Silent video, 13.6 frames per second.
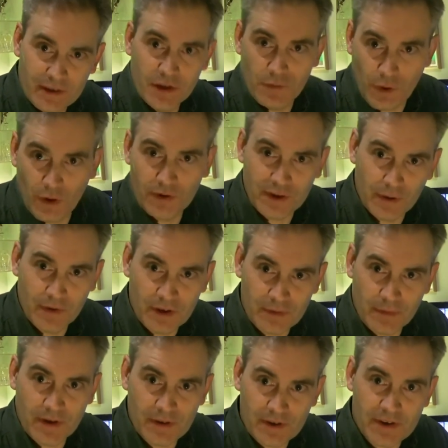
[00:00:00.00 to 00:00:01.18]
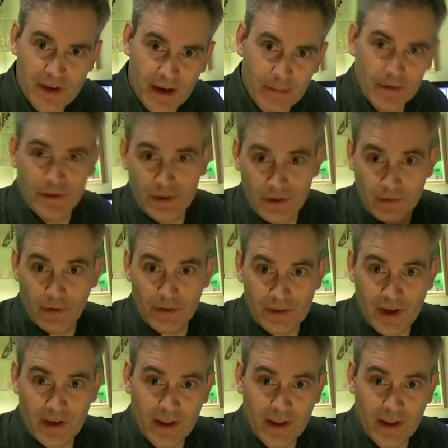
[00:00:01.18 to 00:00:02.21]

you've got to tell this because this happened and you've got to say